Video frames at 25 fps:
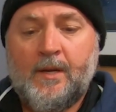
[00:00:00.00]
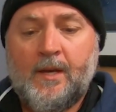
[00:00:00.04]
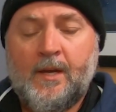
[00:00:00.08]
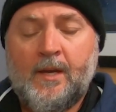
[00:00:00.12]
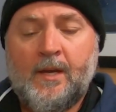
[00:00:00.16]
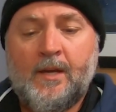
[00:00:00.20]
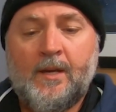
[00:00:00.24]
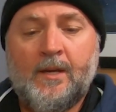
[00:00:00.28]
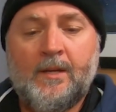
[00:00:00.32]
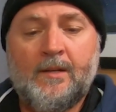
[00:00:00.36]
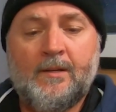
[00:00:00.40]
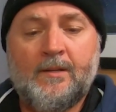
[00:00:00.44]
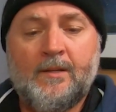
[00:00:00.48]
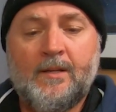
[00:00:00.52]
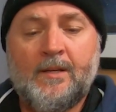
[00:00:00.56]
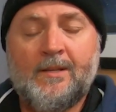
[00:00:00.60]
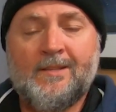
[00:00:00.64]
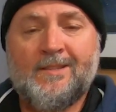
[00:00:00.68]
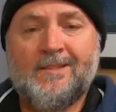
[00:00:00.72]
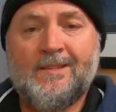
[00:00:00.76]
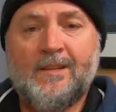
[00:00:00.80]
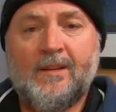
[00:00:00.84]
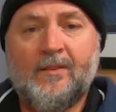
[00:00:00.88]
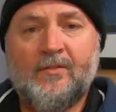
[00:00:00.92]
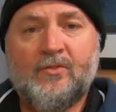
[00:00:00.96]
and
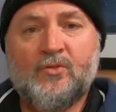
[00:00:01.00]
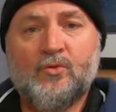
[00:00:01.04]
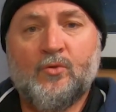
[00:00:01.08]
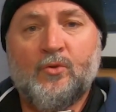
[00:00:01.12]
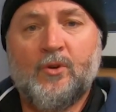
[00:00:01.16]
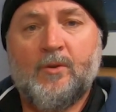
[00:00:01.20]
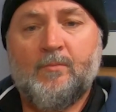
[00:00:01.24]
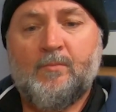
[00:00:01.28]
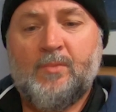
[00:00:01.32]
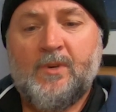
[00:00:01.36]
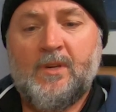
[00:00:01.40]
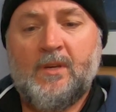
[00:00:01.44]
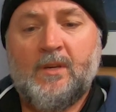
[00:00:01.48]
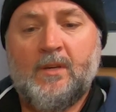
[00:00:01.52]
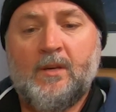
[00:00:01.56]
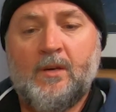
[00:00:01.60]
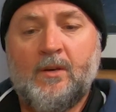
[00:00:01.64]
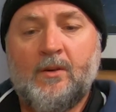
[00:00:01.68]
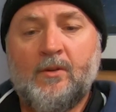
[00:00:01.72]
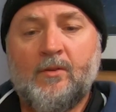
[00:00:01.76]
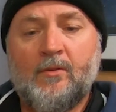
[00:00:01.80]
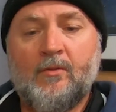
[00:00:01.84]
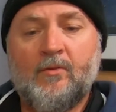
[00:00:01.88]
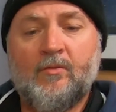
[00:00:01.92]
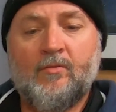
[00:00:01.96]
instead of drawing beer
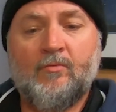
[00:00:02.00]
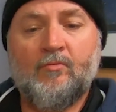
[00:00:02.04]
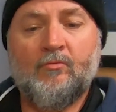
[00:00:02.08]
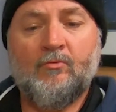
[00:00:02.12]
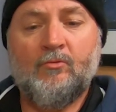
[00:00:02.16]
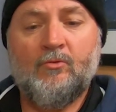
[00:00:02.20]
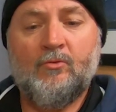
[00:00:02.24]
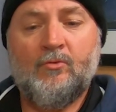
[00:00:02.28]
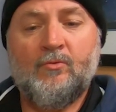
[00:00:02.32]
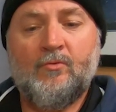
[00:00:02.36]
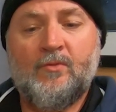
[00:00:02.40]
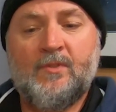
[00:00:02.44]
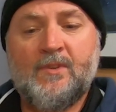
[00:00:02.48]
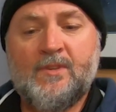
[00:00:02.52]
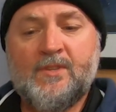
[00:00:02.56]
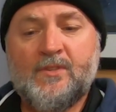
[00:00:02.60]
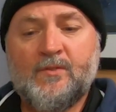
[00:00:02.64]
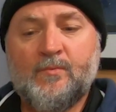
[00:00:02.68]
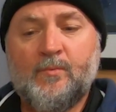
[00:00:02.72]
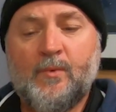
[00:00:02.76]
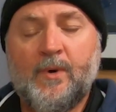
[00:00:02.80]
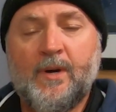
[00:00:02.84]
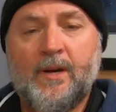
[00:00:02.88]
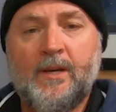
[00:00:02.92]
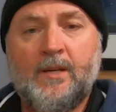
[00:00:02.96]
through
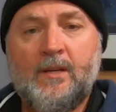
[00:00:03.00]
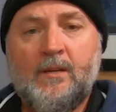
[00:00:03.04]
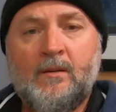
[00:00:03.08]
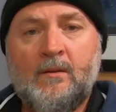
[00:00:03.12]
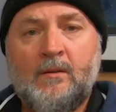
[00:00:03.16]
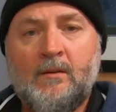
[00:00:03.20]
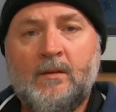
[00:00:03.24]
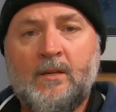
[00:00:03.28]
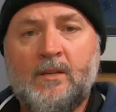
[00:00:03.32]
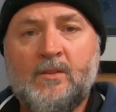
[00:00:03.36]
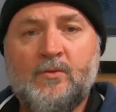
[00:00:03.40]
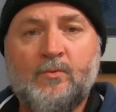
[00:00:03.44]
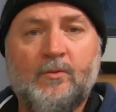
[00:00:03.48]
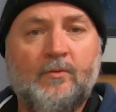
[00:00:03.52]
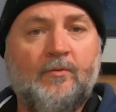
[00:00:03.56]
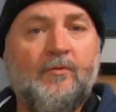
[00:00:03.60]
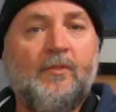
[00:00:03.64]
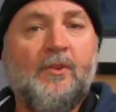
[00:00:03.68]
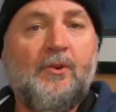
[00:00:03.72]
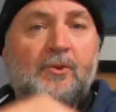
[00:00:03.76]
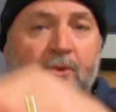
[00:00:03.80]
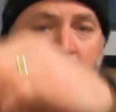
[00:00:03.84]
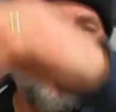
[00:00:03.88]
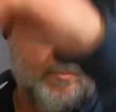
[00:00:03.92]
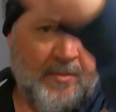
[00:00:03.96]
this way into a
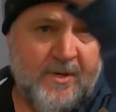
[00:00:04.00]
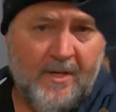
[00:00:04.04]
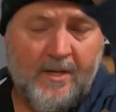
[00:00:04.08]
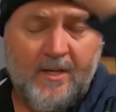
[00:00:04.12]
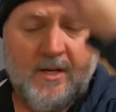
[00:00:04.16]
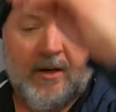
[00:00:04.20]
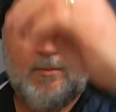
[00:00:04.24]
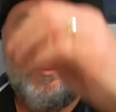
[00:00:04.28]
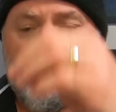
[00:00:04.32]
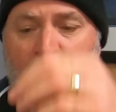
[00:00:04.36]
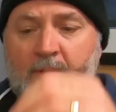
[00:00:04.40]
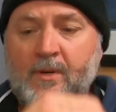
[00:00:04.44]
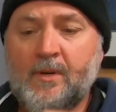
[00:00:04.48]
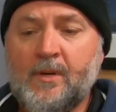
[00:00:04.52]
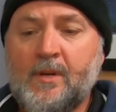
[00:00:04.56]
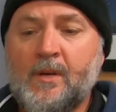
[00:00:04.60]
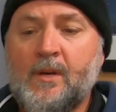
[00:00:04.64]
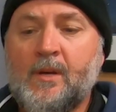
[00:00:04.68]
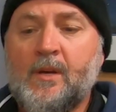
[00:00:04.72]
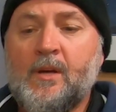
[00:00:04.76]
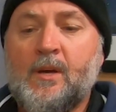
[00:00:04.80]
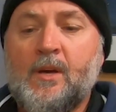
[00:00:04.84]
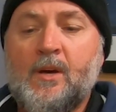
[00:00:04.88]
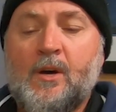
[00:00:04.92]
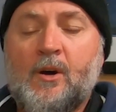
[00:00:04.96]
floating pickup,
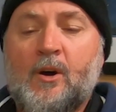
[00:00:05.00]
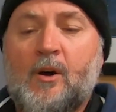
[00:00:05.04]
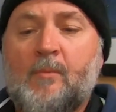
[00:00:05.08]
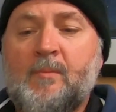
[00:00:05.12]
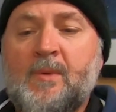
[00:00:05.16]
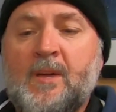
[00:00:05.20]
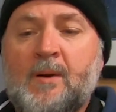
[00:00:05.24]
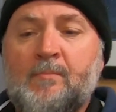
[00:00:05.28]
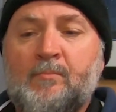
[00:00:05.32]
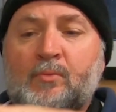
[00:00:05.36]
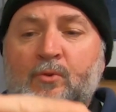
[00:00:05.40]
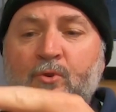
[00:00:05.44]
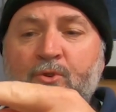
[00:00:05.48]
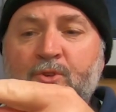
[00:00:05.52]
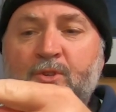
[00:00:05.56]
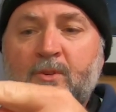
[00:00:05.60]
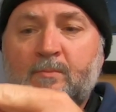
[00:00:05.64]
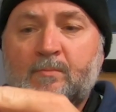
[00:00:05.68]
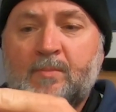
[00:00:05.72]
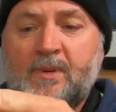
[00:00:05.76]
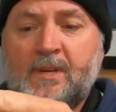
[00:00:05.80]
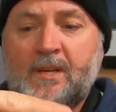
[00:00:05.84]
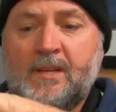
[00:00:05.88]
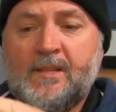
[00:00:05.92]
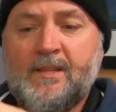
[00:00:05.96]
I'm now
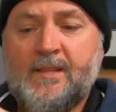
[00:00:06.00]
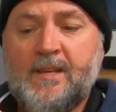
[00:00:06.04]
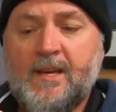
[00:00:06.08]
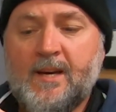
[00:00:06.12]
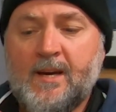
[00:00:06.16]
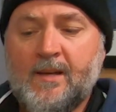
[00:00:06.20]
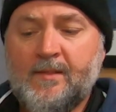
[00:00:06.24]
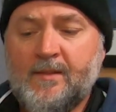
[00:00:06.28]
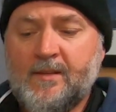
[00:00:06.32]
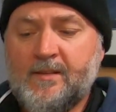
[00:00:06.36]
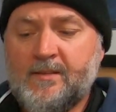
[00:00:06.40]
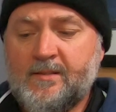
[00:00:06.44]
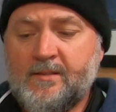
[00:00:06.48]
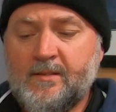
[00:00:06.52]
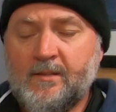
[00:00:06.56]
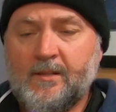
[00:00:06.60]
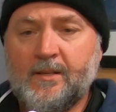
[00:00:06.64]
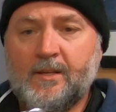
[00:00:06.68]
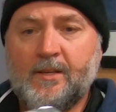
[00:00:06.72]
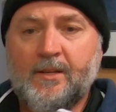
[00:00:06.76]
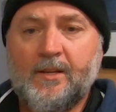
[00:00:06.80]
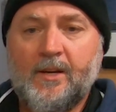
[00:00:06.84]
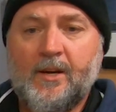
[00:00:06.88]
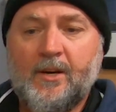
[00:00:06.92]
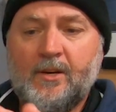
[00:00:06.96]
pushing beer down this
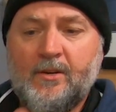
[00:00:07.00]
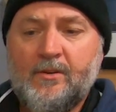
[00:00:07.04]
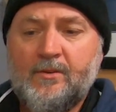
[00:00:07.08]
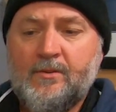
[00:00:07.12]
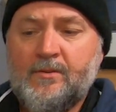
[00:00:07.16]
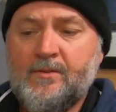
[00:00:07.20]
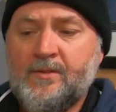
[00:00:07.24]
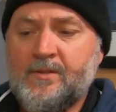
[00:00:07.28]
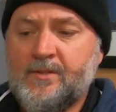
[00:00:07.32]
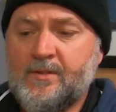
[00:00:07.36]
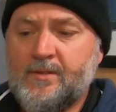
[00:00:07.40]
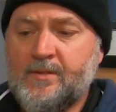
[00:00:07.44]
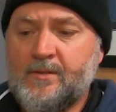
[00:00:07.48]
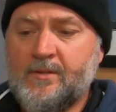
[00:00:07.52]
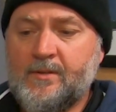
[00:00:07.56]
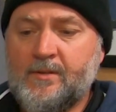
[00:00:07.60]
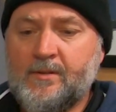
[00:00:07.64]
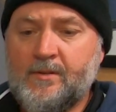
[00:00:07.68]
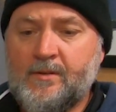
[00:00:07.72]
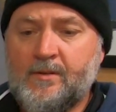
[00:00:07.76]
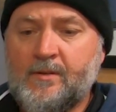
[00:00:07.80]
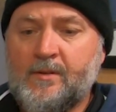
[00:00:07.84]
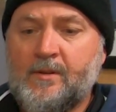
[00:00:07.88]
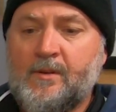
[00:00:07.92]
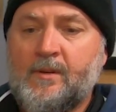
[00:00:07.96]
silicone hose
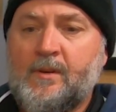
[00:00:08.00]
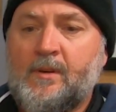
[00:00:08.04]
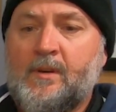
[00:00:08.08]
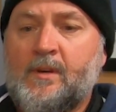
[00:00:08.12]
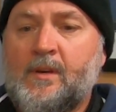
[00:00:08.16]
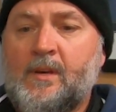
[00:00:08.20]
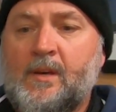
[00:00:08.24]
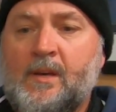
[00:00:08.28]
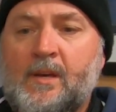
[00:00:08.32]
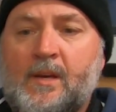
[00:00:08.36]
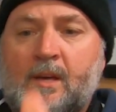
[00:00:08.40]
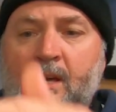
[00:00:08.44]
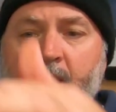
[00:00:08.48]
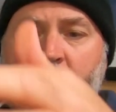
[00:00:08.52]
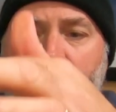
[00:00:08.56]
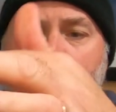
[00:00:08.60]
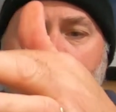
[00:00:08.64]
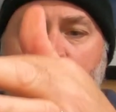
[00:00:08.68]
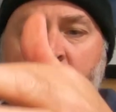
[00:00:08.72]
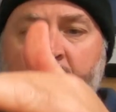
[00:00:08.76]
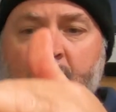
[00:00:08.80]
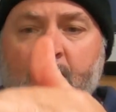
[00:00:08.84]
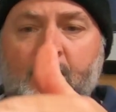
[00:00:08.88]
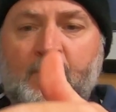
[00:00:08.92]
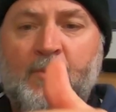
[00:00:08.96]

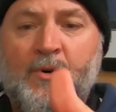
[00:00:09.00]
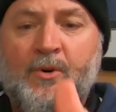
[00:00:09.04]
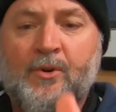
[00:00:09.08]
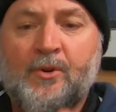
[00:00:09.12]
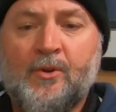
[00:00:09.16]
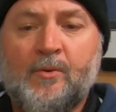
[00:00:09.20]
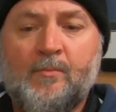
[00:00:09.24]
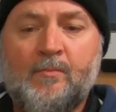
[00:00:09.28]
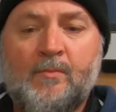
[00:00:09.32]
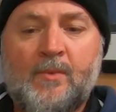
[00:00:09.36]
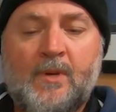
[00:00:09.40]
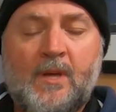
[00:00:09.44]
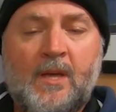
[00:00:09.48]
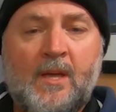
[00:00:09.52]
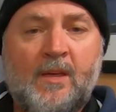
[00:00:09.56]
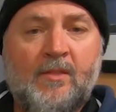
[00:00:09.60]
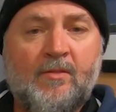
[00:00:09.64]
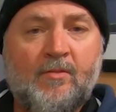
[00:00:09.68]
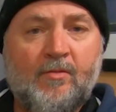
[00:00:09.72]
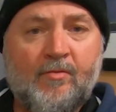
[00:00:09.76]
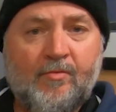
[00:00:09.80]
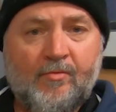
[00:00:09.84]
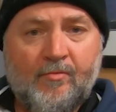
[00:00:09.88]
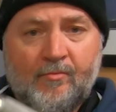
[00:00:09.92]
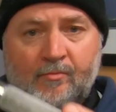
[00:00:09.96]
out the bottom
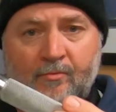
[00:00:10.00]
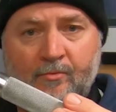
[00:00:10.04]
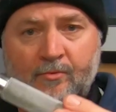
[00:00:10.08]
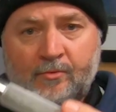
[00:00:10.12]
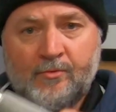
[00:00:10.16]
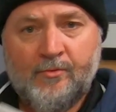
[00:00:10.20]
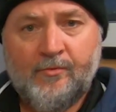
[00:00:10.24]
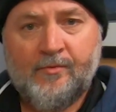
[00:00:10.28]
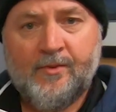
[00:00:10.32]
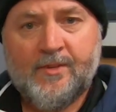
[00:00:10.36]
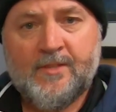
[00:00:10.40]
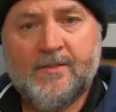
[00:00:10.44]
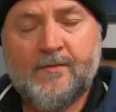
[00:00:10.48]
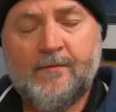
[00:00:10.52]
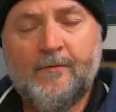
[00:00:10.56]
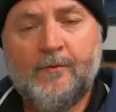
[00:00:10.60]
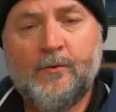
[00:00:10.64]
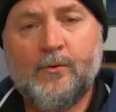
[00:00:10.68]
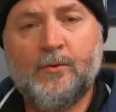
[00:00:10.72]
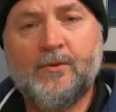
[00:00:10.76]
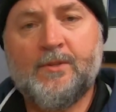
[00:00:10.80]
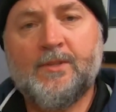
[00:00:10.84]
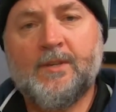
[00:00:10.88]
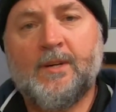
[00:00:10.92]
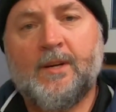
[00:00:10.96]
and through this
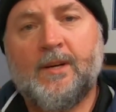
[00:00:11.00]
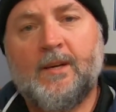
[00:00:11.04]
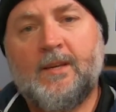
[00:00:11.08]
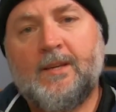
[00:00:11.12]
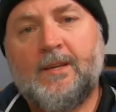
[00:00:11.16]
filter